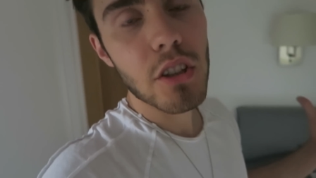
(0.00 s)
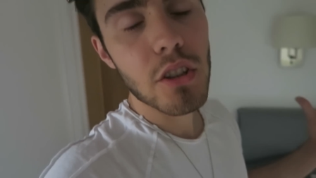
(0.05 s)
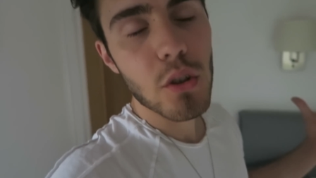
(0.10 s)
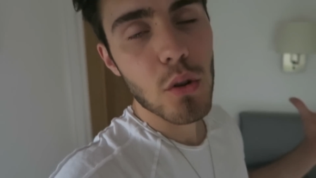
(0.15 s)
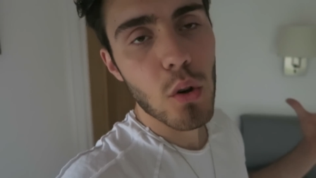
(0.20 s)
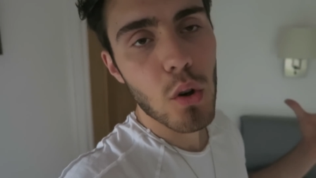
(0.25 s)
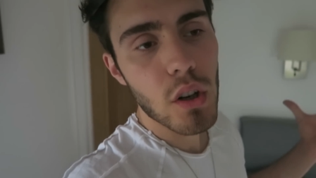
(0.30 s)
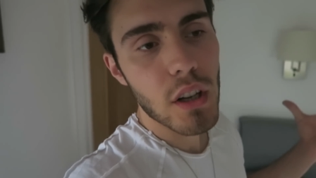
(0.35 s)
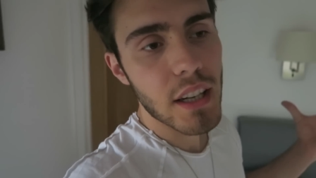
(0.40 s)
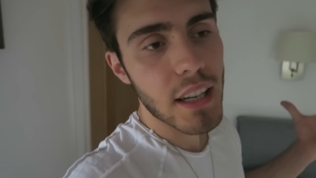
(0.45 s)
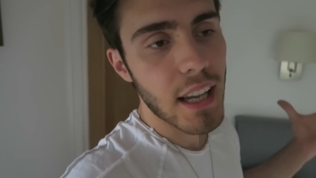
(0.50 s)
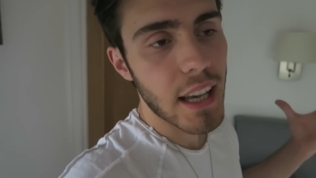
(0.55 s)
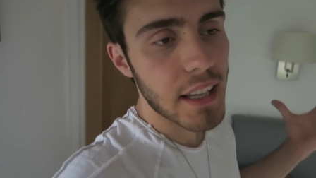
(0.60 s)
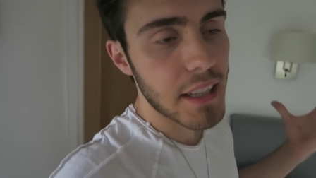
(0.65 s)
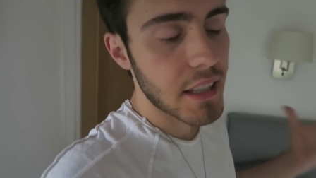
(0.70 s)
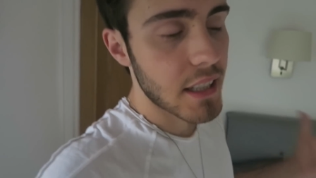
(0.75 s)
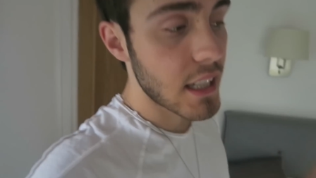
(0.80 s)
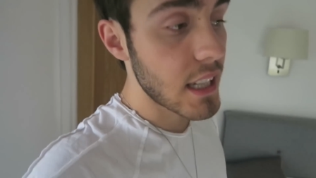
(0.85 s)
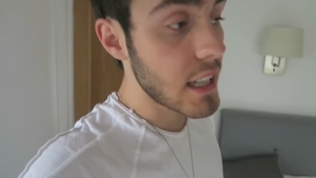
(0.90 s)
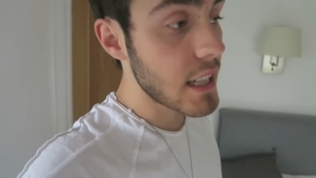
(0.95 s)
just ordered
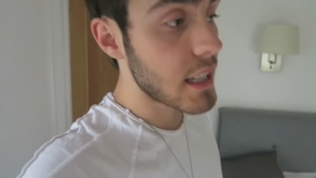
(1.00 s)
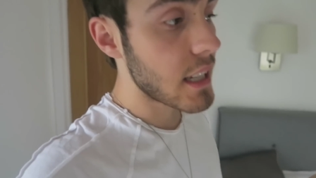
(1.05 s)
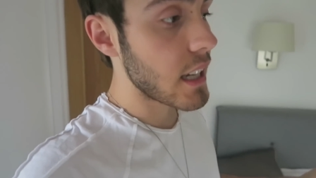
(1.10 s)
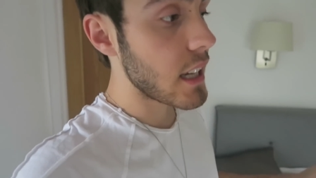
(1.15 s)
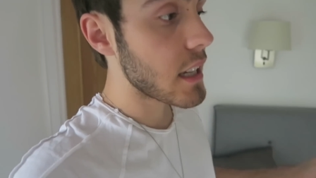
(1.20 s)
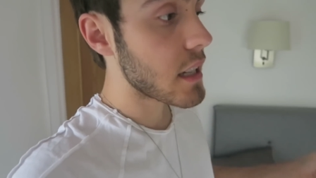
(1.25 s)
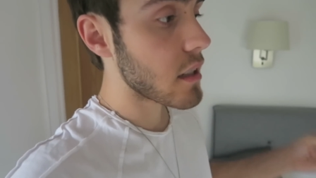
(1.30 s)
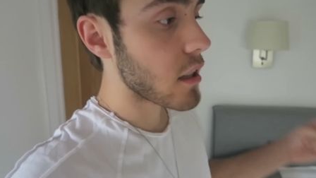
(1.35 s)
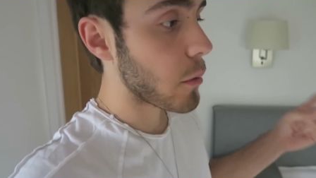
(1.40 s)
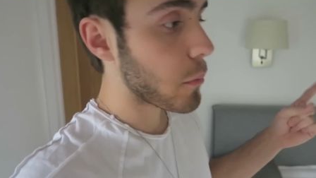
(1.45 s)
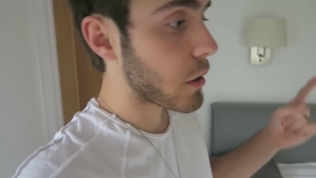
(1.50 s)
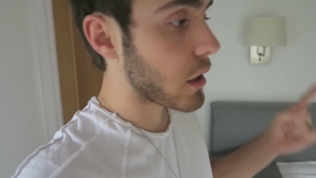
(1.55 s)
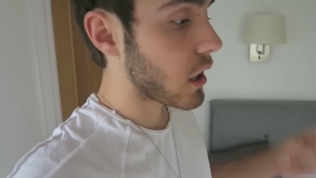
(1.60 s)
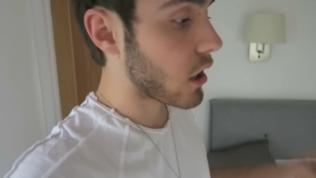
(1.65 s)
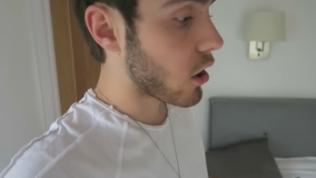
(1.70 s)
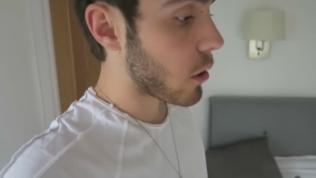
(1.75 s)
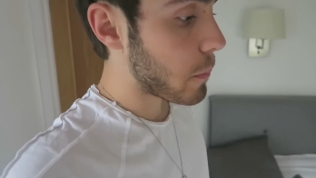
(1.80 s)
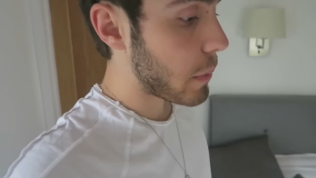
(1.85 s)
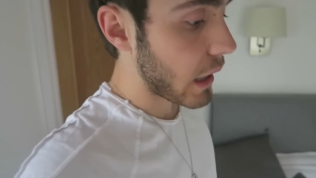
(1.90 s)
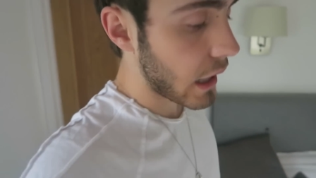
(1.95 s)
a ZZ's and I'm going to
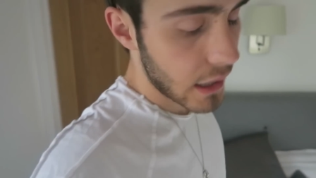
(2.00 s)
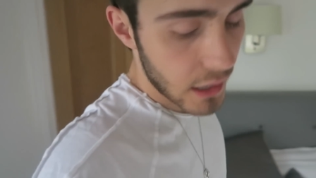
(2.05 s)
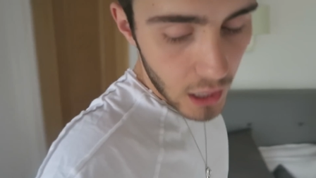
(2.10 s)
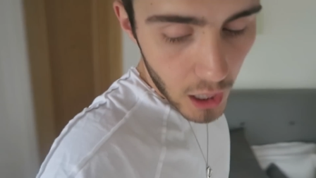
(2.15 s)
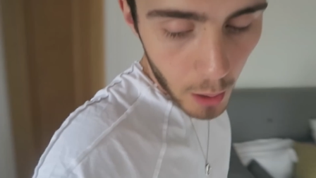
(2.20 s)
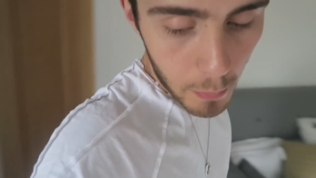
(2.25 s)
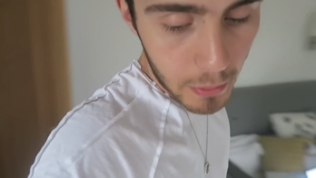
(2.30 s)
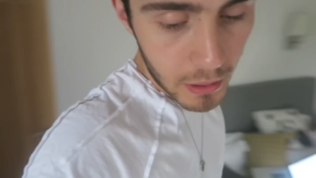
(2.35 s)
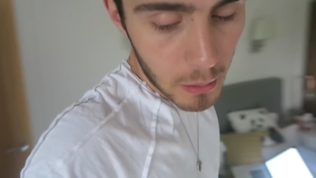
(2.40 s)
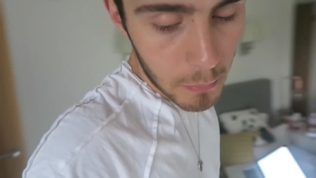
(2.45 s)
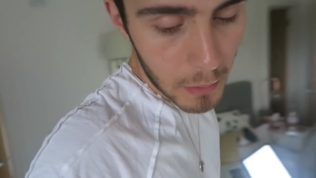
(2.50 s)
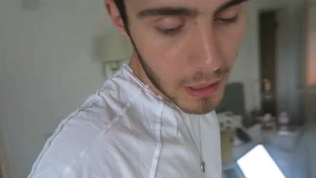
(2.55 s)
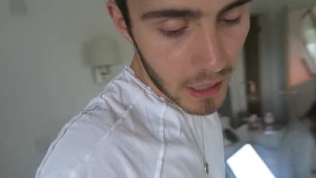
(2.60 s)
go and pick that up in a